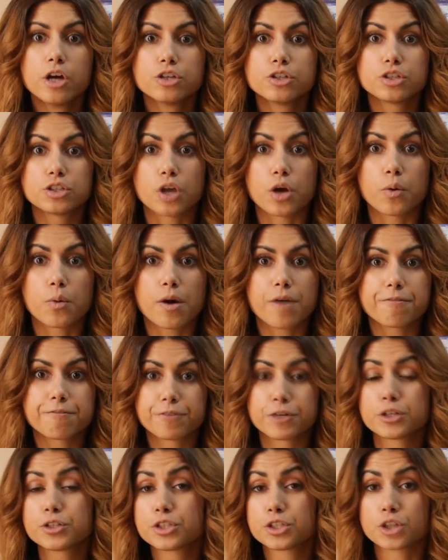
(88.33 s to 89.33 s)
So
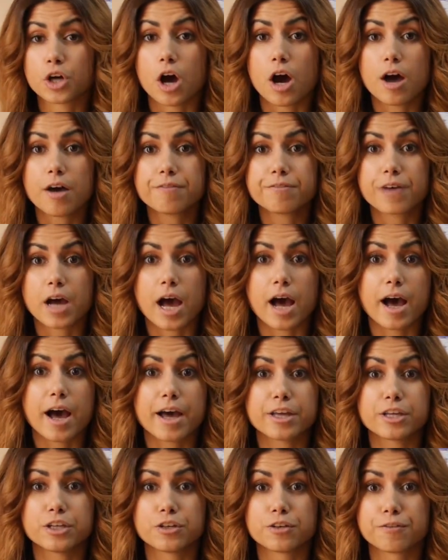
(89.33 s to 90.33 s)
first off,
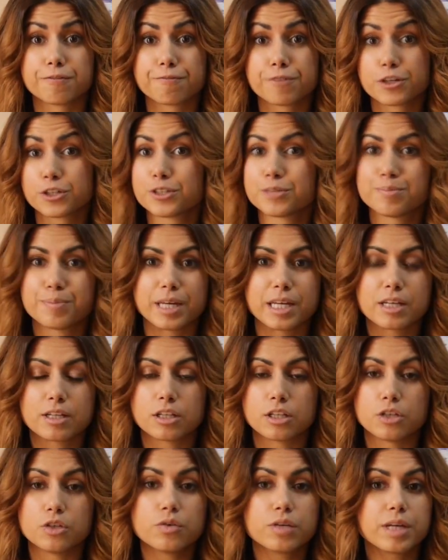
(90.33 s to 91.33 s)
your first big
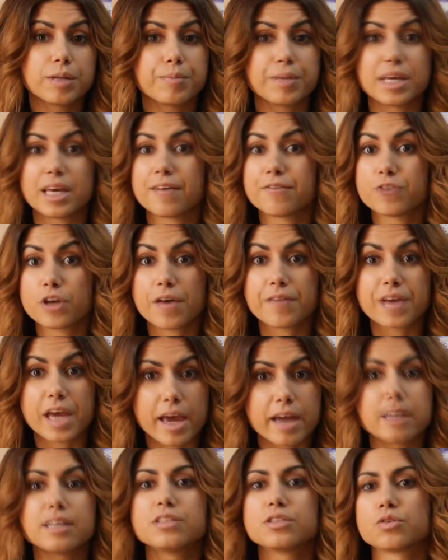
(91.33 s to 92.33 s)
clue can be if you have
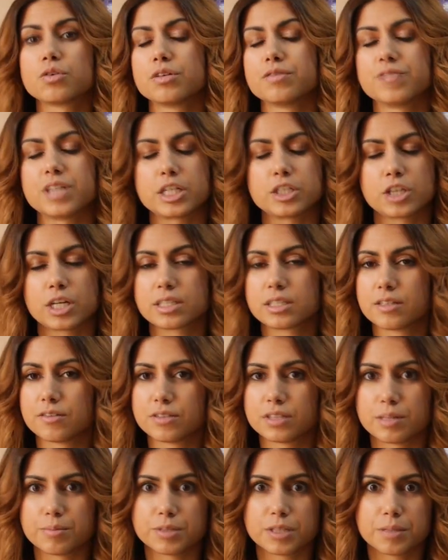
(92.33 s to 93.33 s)
any sort of digestive
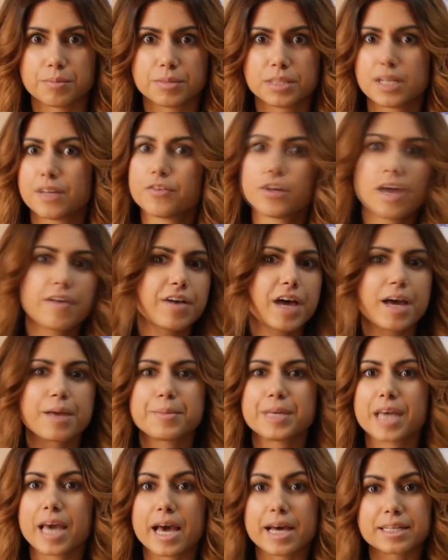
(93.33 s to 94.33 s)
symptoms. If you have
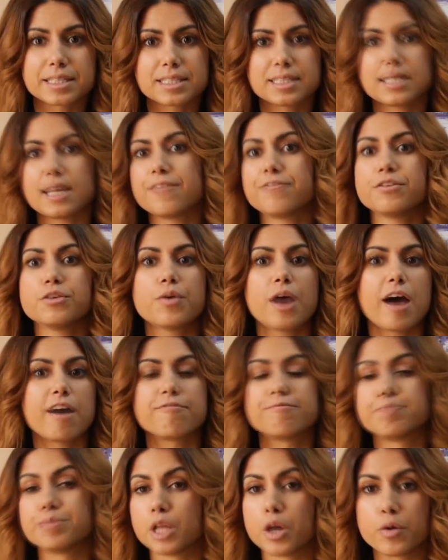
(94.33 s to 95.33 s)
IBS, if you
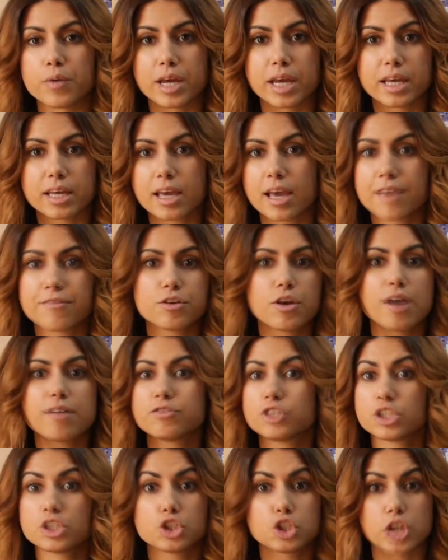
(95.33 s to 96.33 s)
have bloating, if you
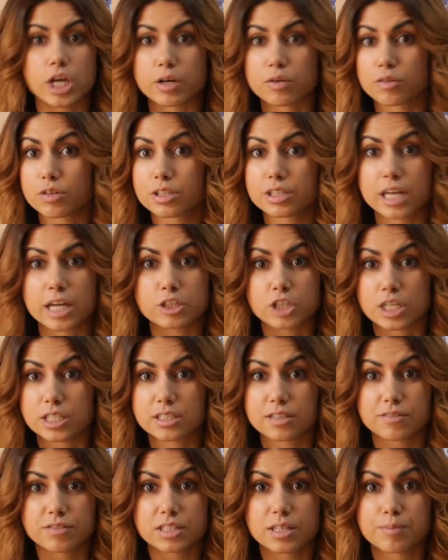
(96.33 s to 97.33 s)
have just general
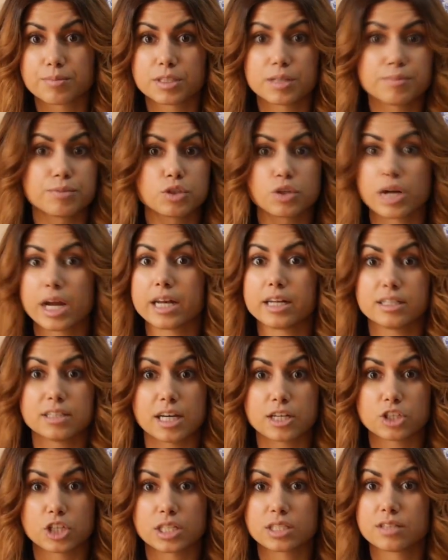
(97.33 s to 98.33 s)
digestive symptoms or any
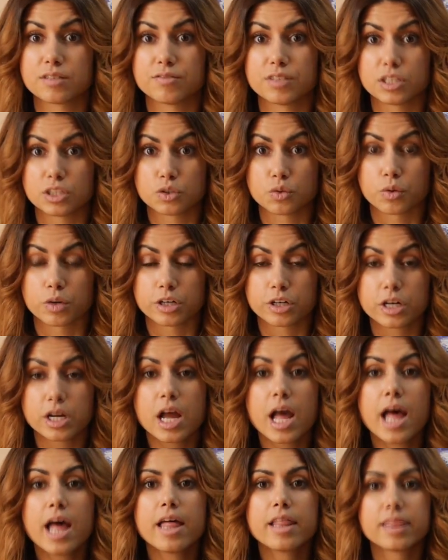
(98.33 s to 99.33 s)
digestive disorder,
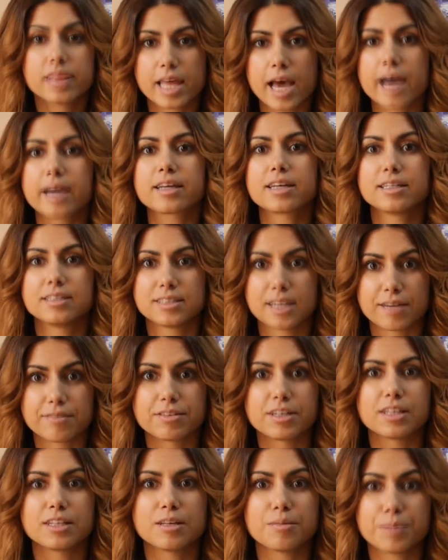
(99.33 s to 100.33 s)
that can
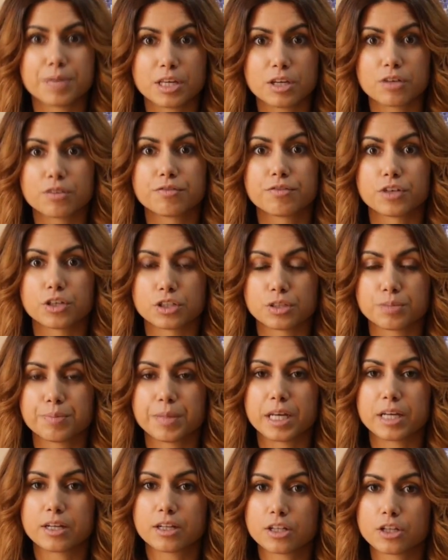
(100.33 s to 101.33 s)
definitely be your first
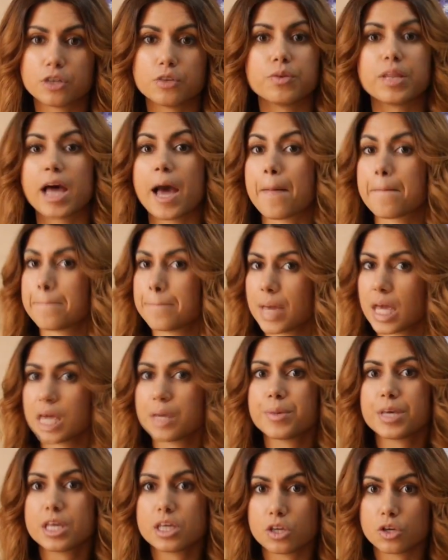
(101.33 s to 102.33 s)
big clue that
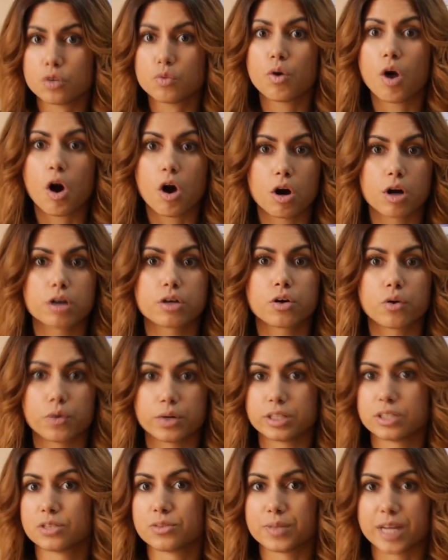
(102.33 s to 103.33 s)
maybe you are
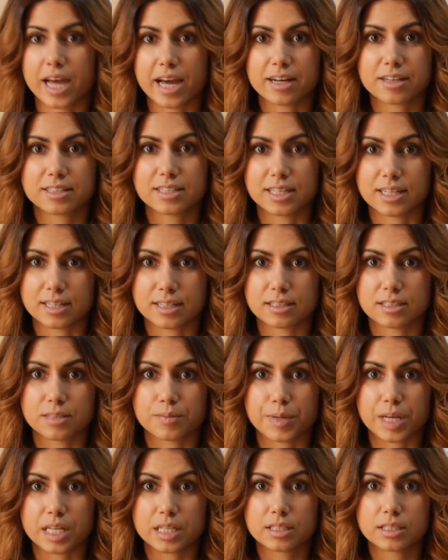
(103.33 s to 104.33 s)
going to react to
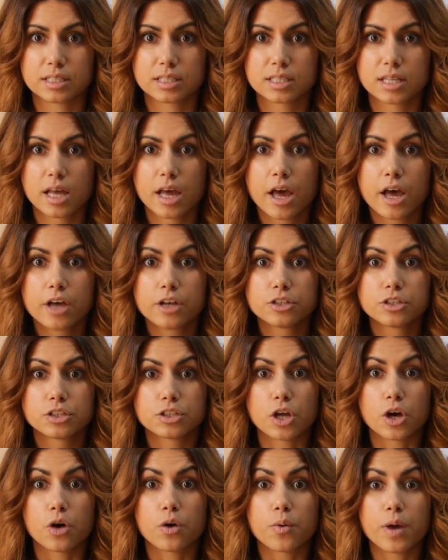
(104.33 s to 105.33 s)
histamines.
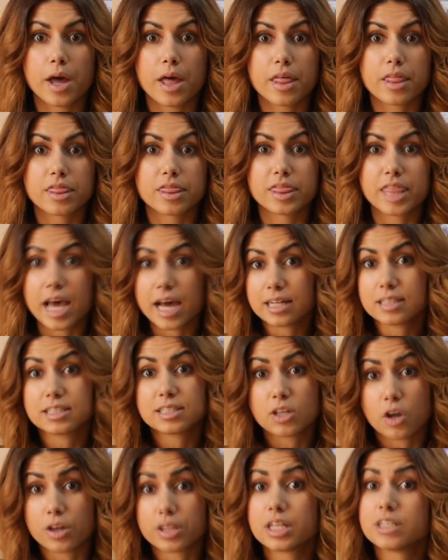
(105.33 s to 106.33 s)
So
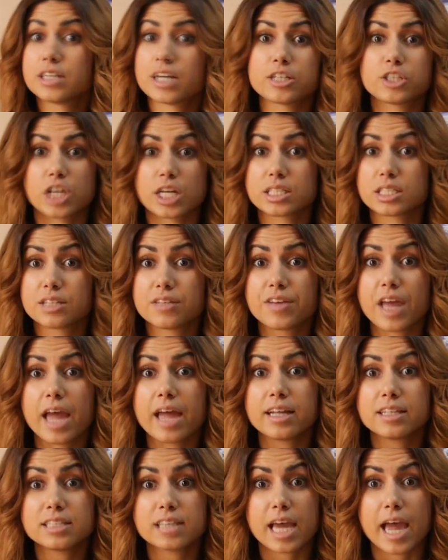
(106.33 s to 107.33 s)
that's on the digestive
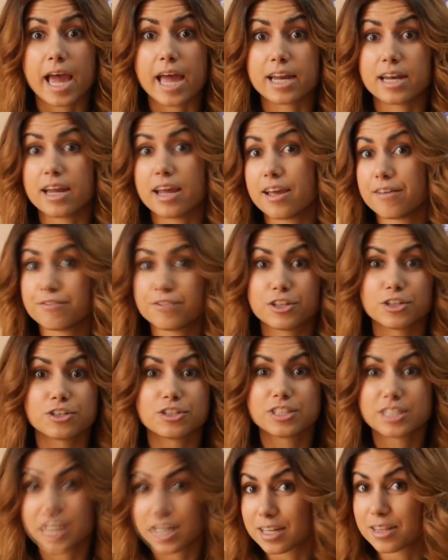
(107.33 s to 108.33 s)
end, and if you're
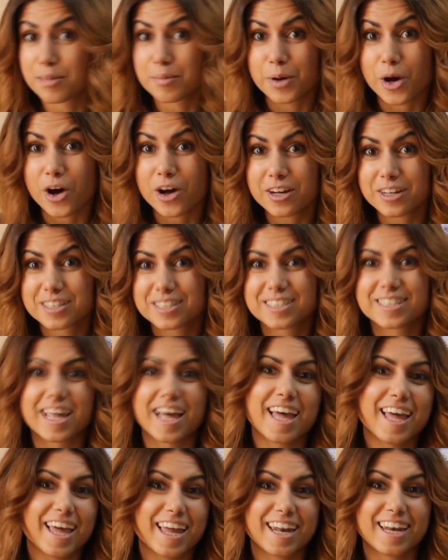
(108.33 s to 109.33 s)
ticking the box,
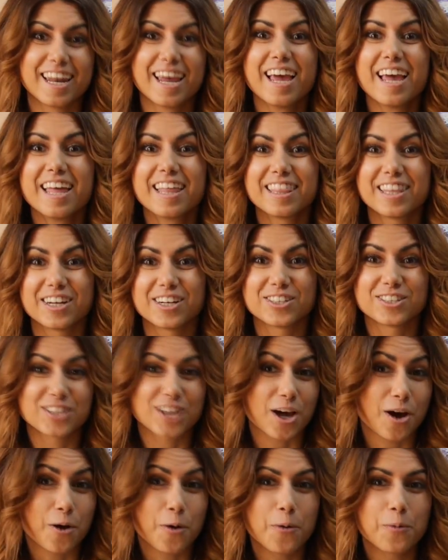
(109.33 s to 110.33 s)
then there's
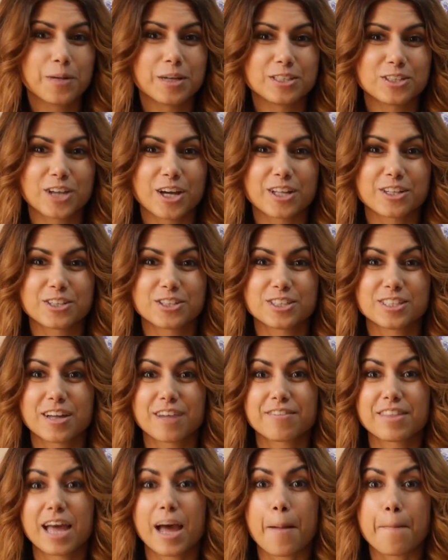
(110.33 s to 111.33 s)
a whole bunch of other
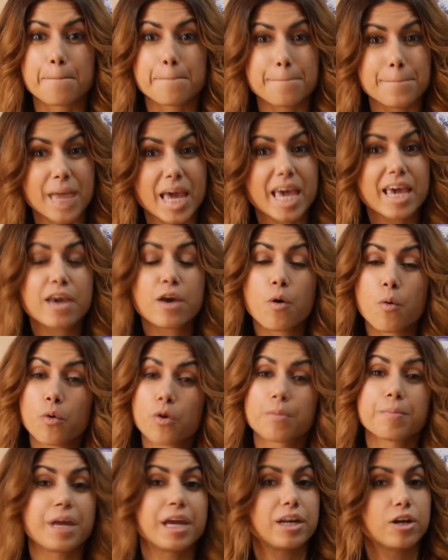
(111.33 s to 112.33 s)
stuff that may
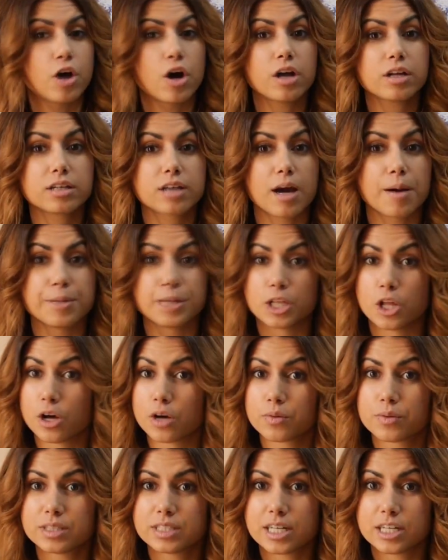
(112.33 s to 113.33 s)
or may not come
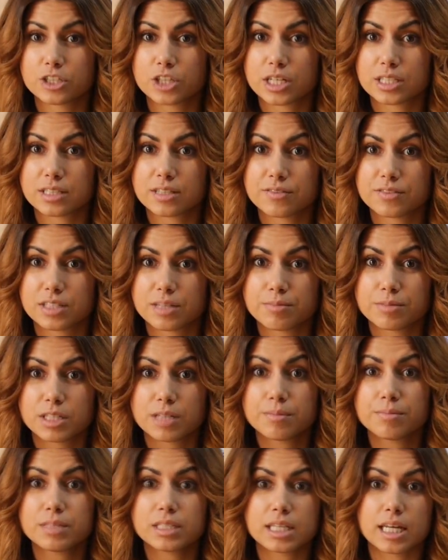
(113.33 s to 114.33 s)
along with digestive
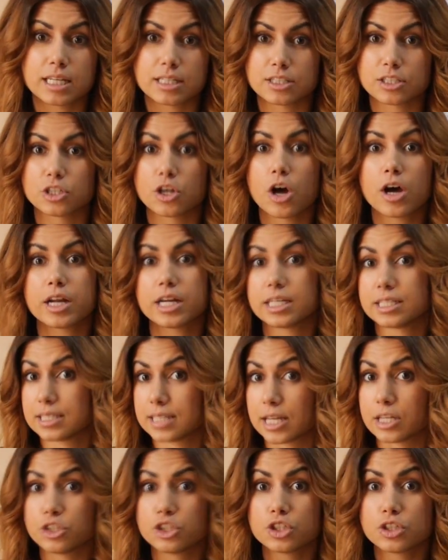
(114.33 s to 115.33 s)
symptoms. It's not
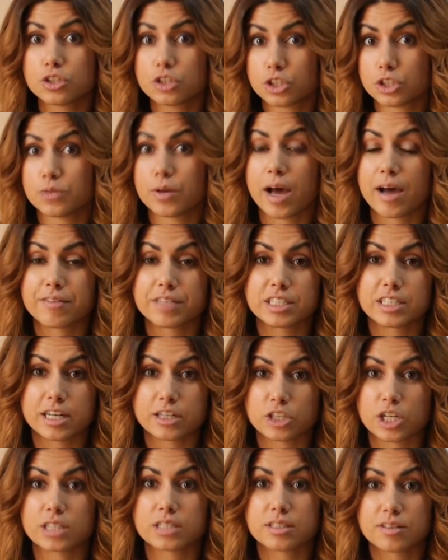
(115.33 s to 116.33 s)
essential to have a
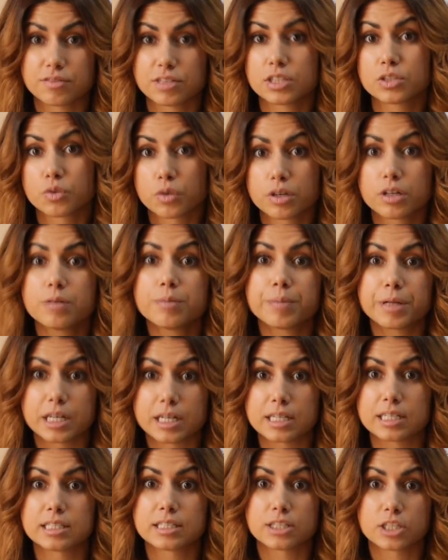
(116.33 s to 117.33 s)
digestive disorder, but
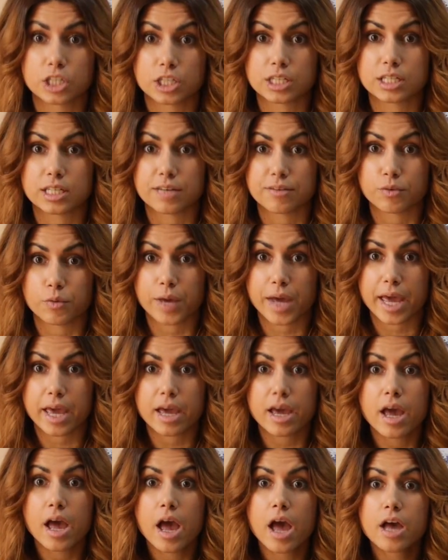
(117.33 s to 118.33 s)
it is a good
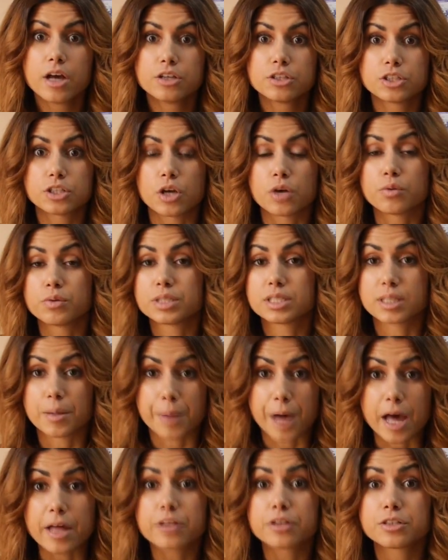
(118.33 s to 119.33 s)
giveaway. So
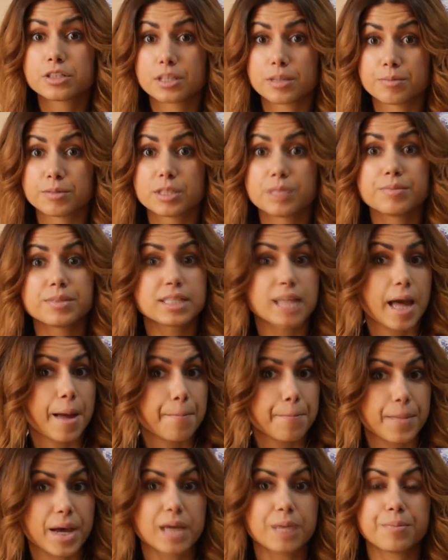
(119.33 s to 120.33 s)
some other symptoms
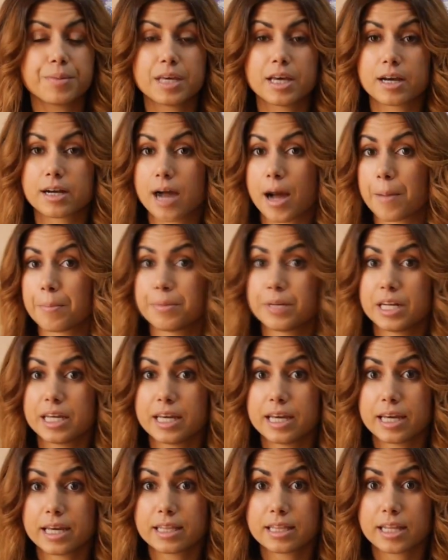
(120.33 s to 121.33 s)
that might be
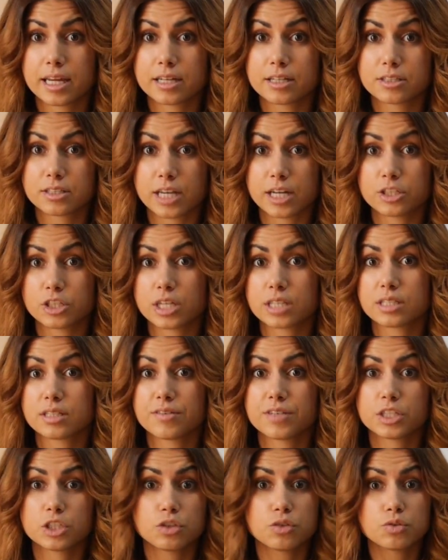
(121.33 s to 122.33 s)
accompanying that
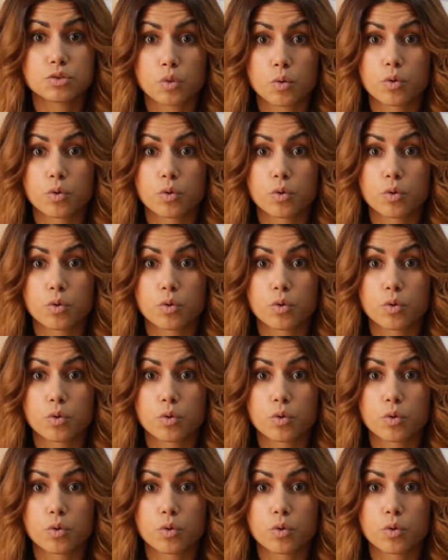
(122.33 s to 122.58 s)
digestive issues